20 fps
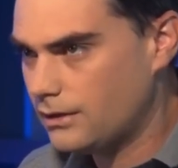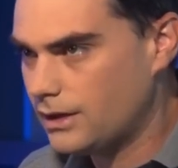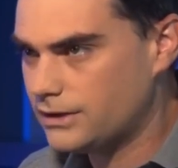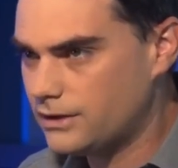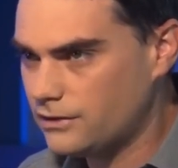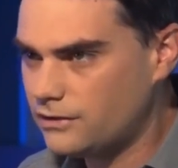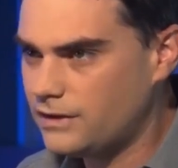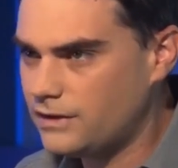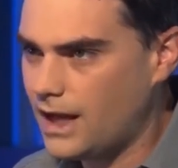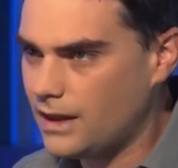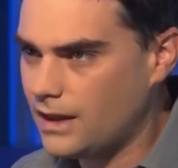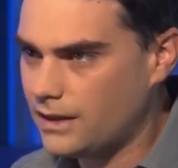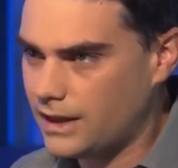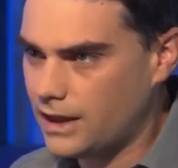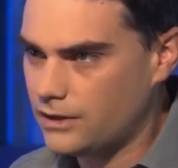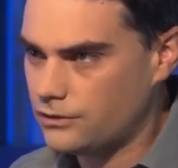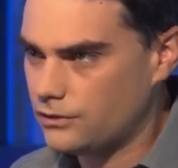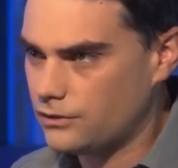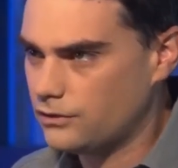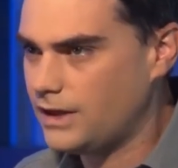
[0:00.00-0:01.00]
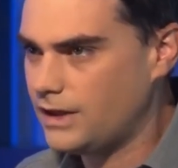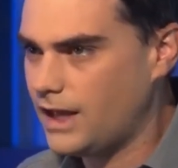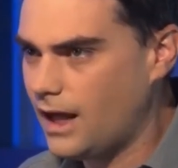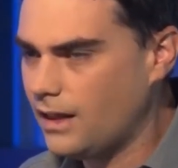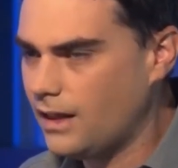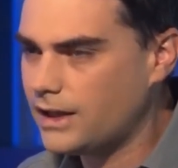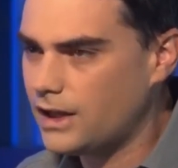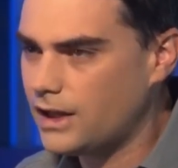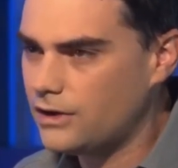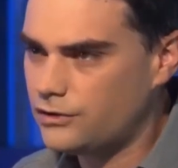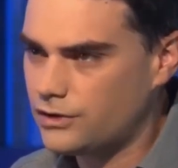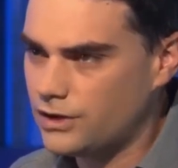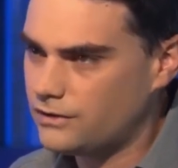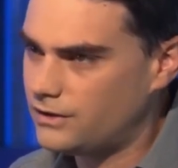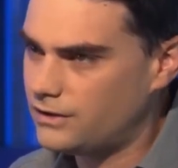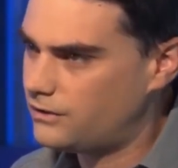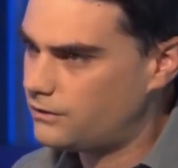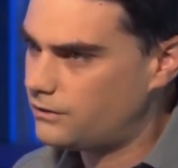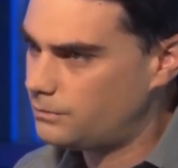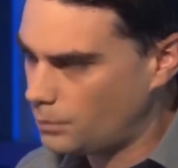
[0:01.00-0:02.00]
Right? This is the allegations. The allegation
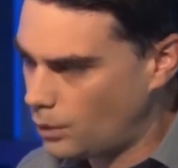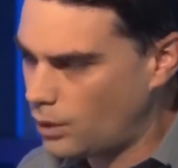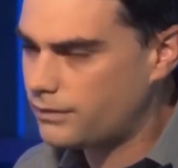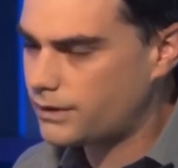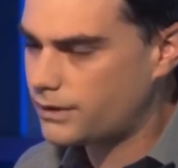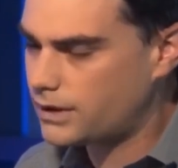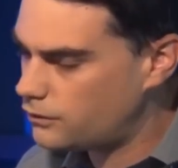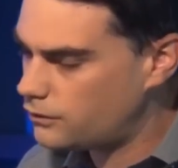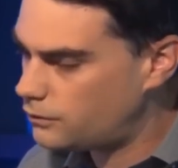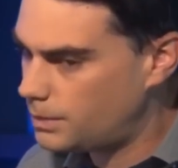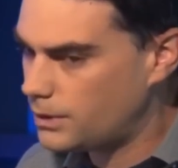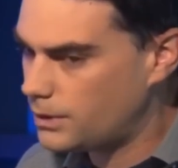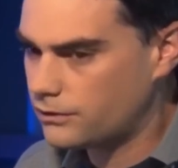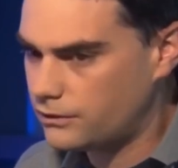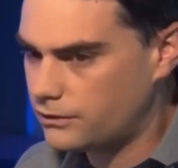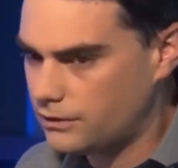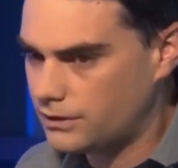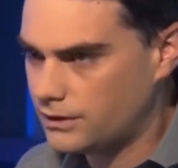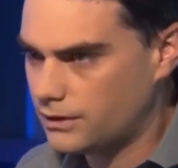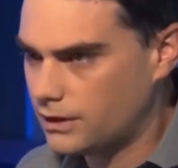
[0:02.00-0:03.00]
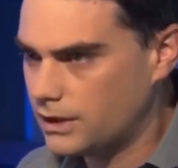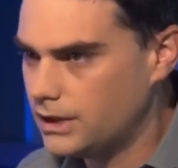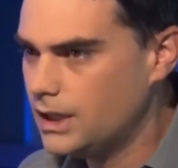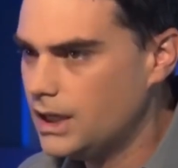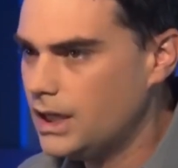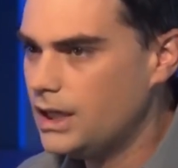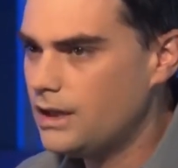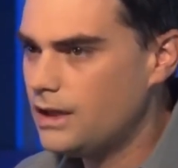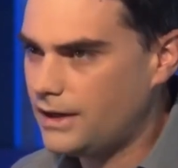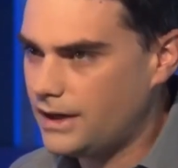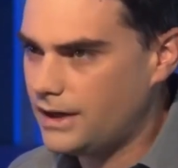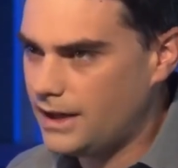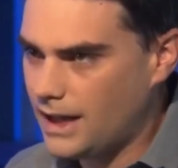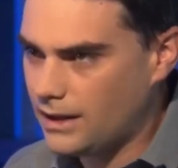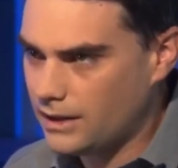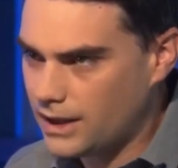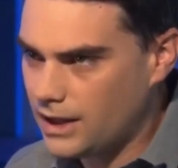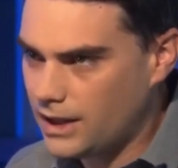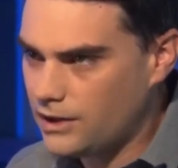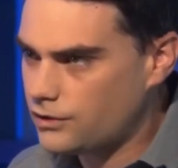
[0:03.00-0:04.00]
is, and it's more of a conspiracy theory than an
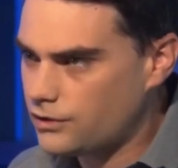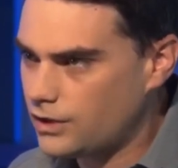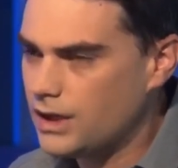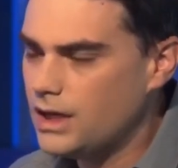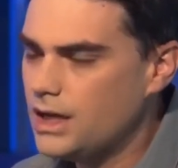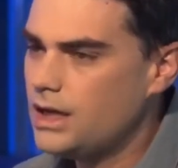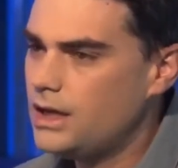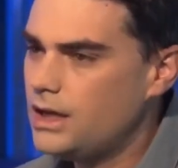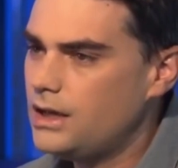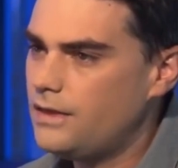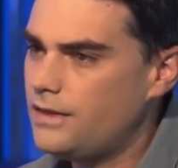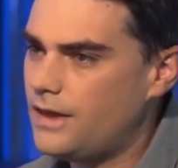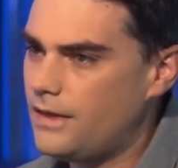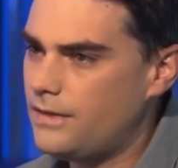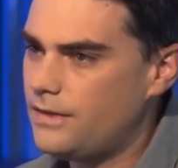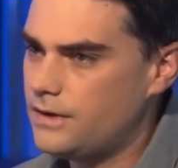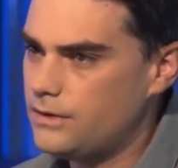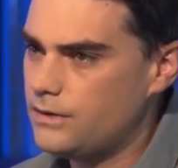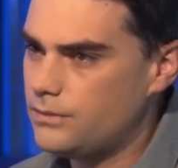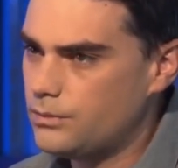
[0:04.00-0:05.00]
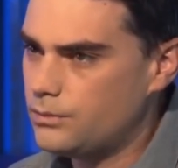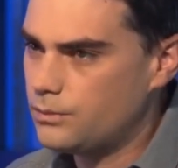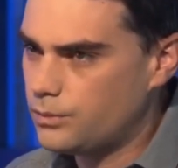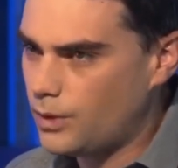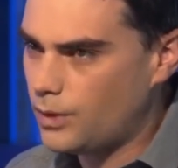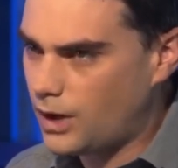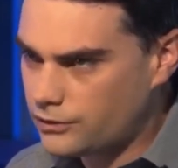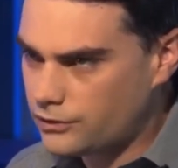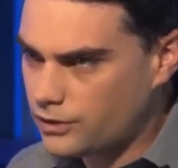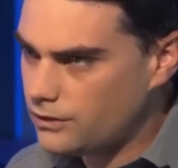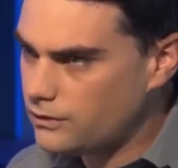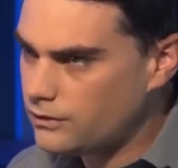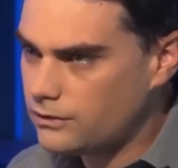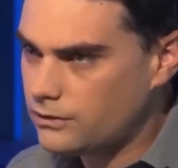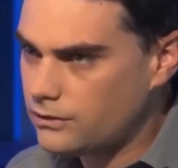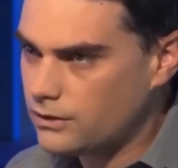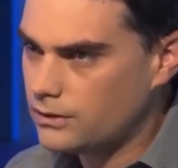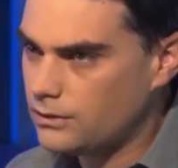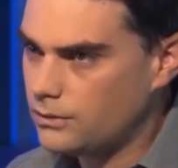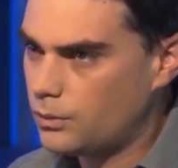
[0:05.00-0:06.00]
allegation, that the
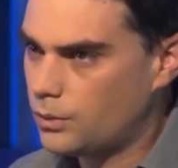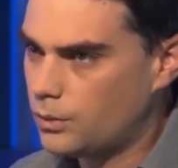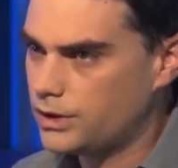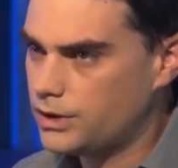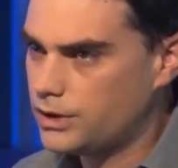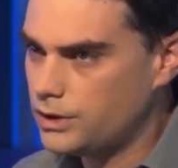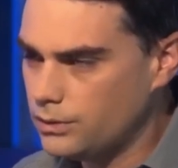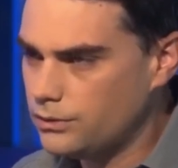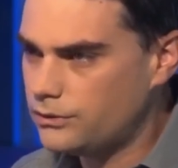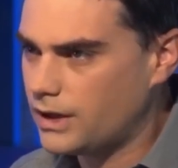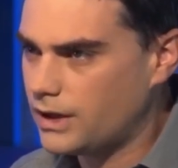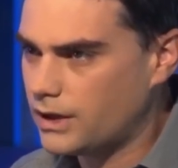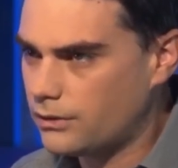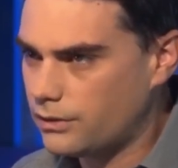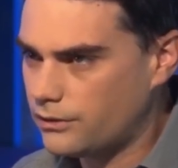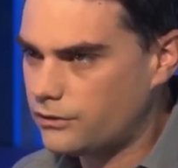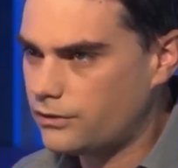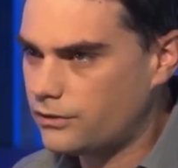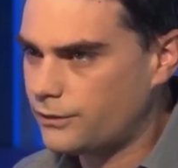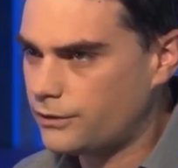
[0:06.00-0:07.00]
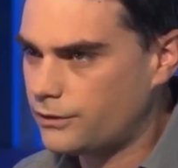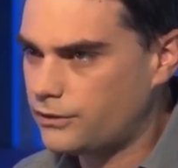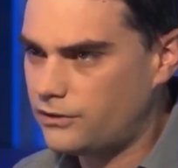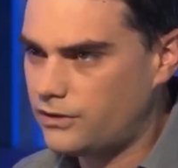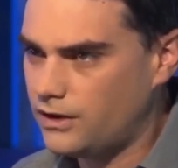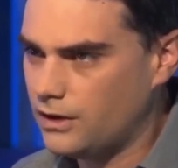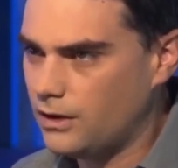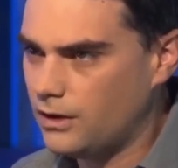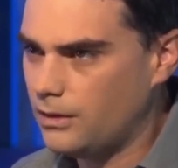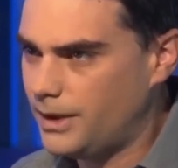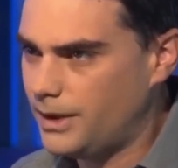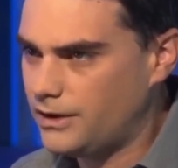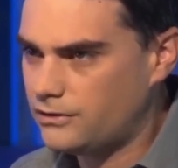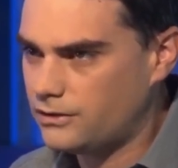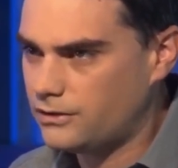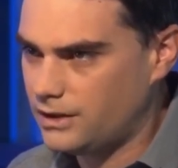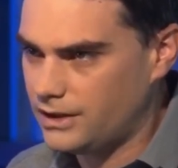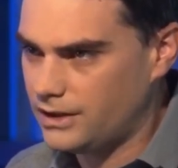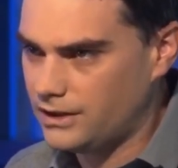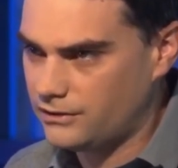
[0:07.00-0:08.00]
Russians were using Christopher Steele
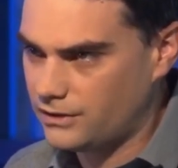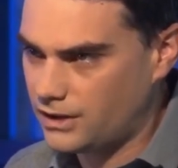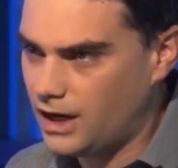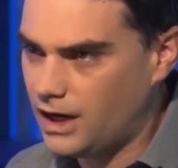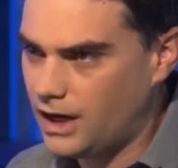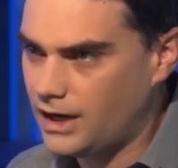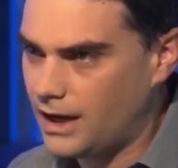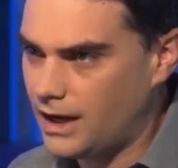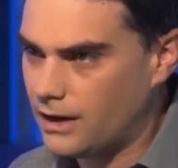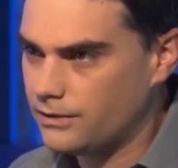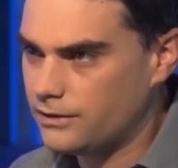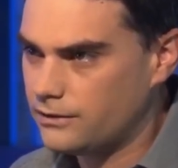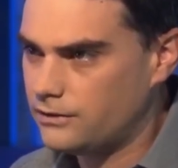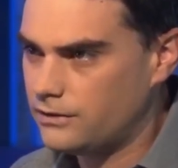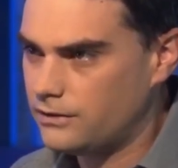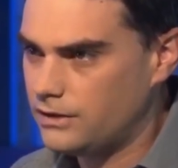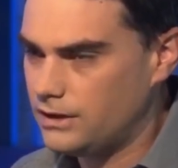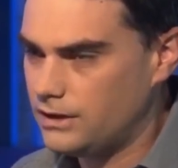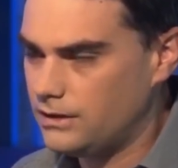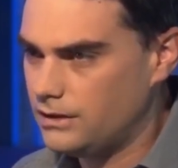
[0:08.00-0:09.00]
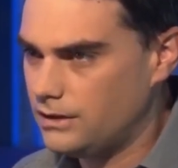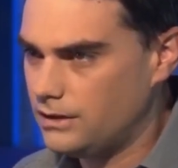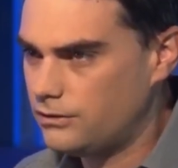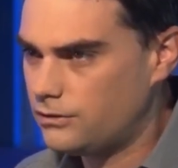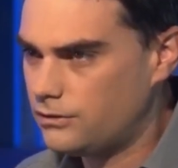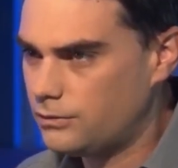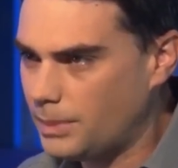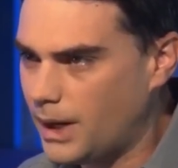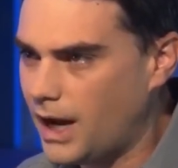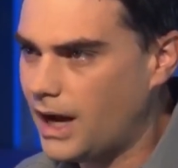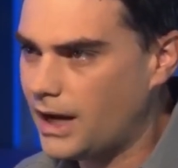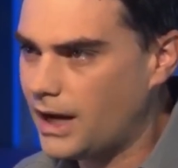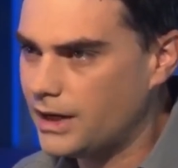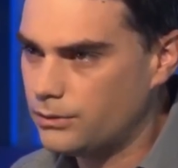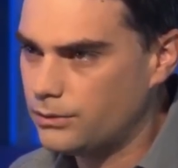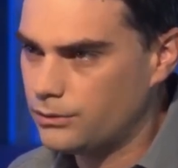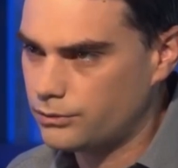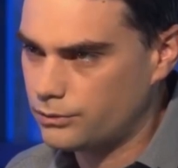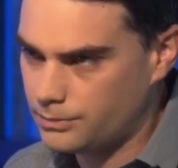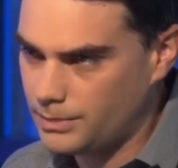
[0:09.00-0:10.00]
basically as a cutout. This is the spy
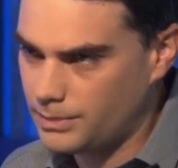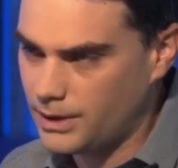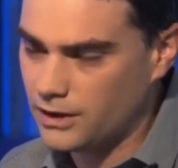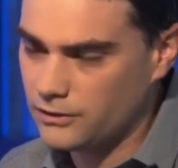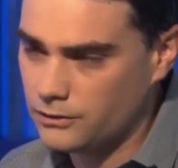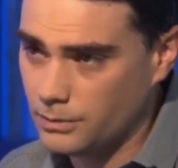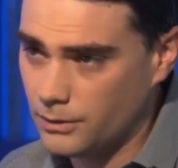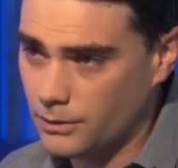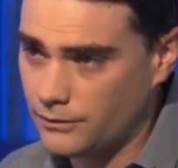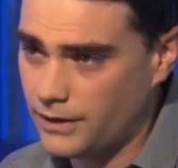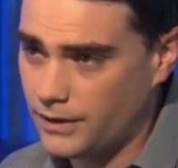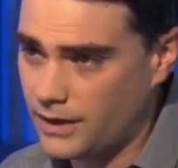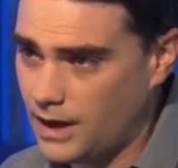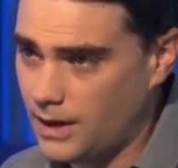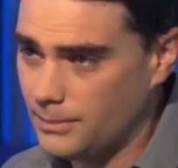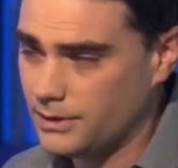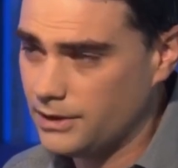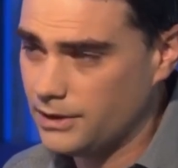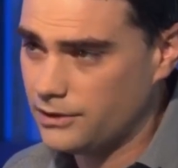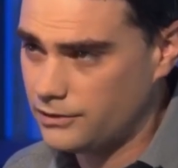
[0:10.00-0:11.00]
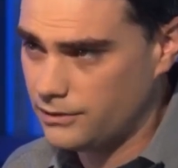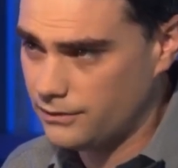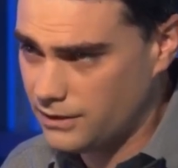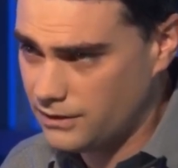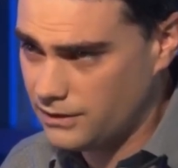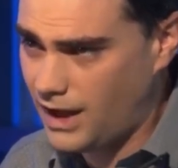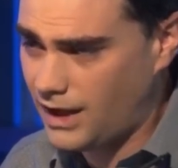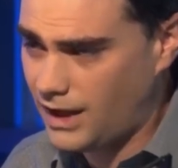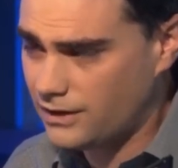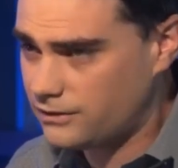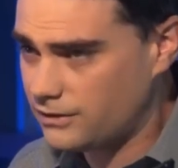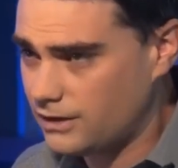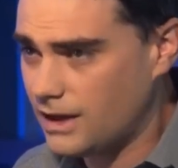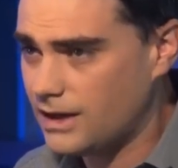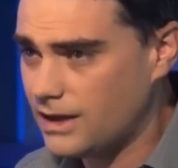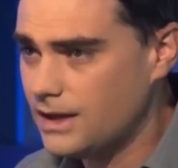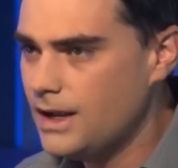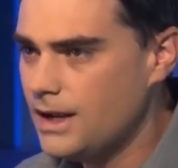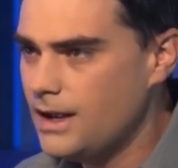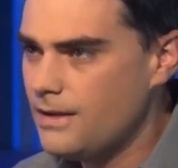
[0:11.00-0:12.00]
who was responsible for the compilation of the
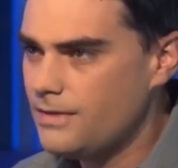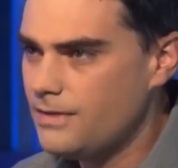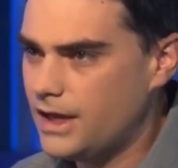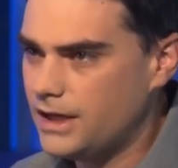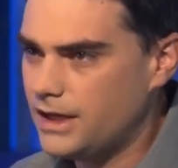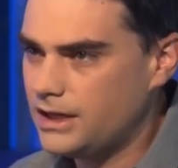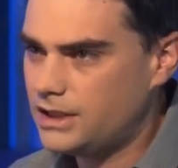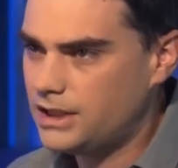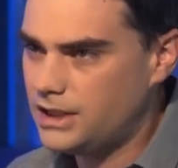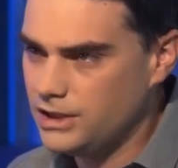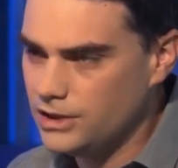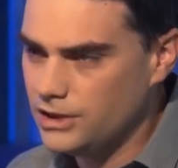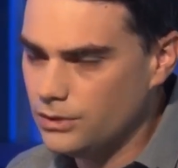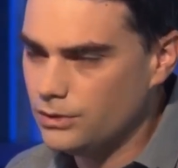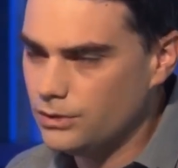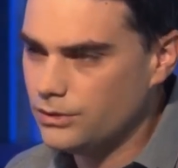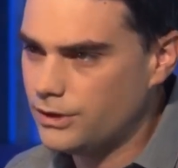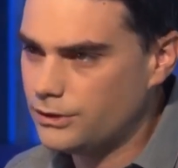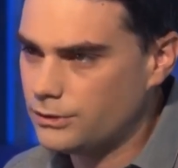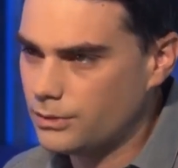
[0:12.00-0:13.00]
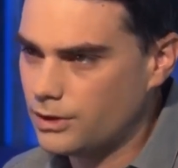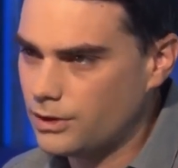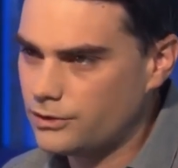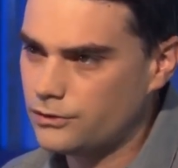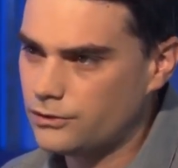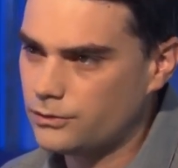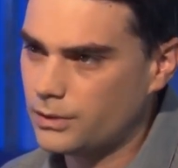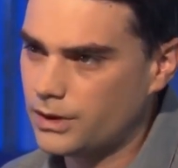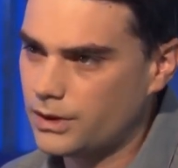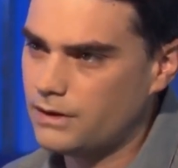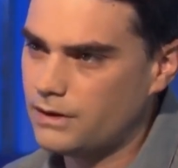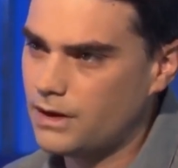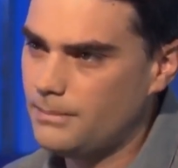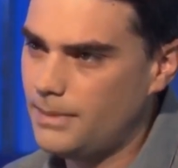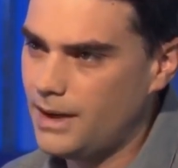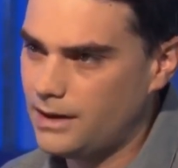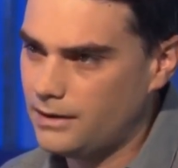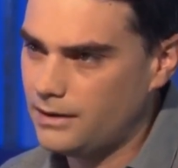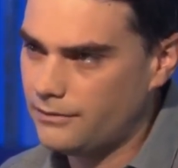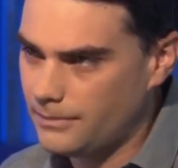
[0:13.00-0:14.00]
dossier, that he knew that the Russians were giving
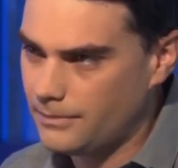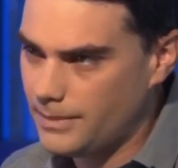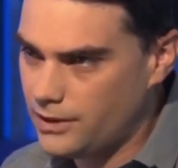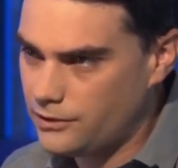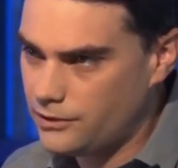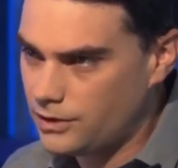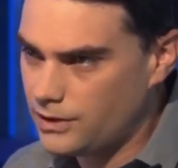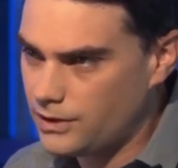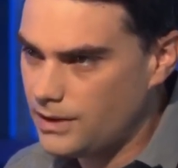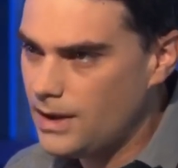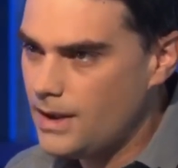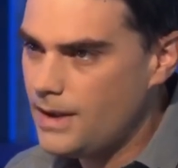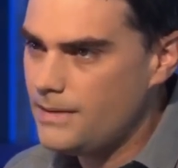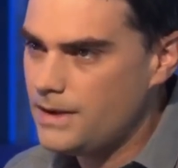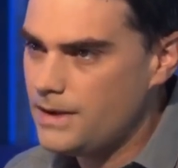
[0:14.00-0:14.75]
him bad information.